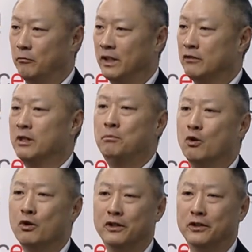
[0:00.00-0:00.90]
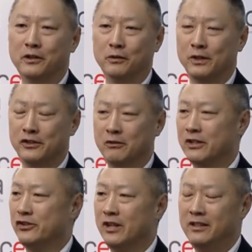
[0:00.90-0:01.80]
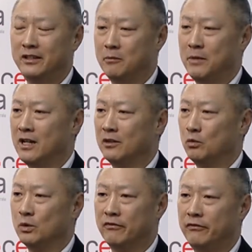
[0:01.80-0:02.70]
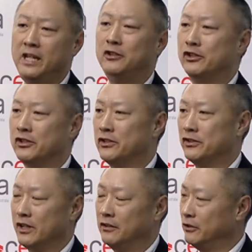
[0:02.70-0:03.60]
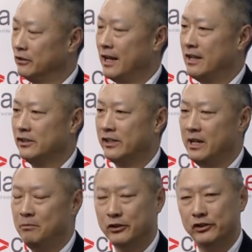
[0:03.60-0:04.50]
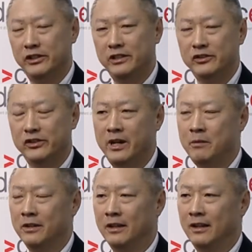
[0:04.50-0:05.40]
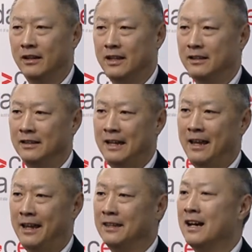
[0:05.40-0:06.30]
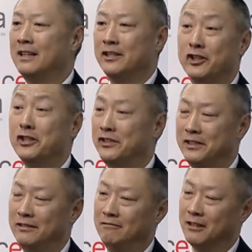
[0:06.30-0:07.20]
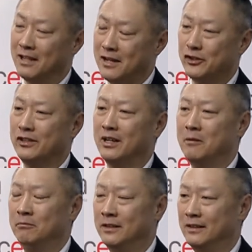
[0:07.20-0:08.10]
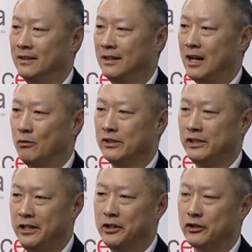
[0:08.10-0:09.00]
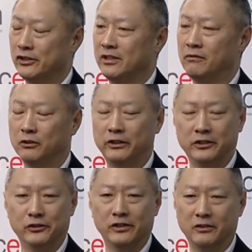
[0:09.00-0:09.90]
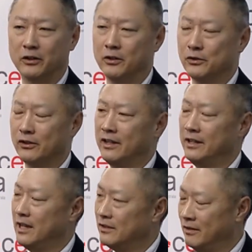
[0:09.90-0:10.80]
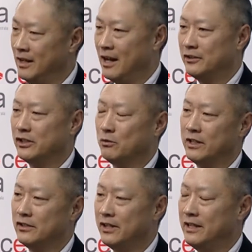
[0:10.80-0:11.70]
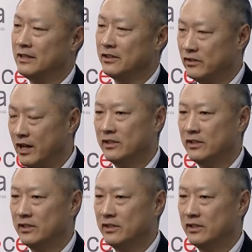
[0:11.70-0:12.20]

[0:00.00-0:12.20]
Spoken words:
what the reporter was so excited about were features on your landscape, your cityscape, that had not existed the last time I was here several years ago. So I think that, I just want to say that's a